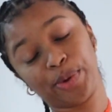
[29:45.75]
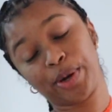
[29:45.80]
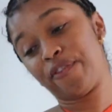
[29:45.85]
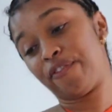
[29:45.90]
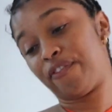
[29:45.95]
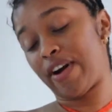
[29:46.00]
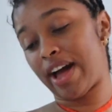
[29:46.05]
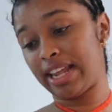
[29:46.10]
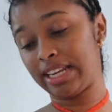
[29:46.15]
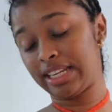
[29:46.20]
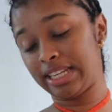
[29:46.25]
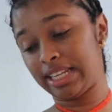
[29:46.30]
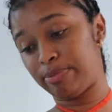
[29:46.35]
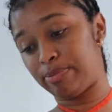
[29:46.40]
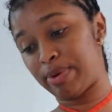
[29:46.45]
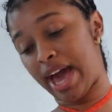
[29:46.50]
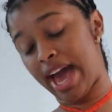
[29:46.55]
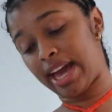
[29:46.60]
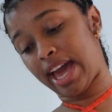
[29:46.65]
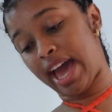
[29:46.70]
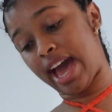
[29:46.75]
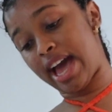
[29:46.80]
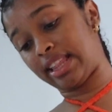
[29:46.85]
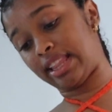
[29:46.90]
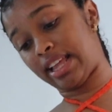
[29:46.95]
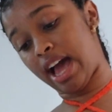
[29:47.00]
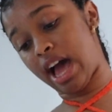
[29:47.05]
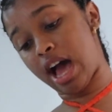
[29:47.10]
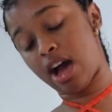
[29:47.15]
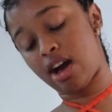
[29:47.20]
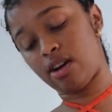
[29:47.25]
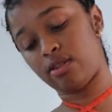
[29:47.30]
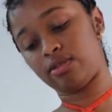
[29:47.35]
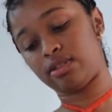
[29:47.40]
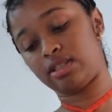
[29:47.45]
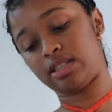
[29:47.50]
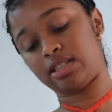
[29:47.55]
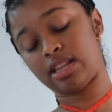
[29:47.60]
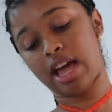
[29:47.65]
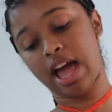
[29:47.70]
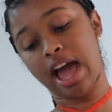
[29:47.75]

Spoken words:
we're finally back at the house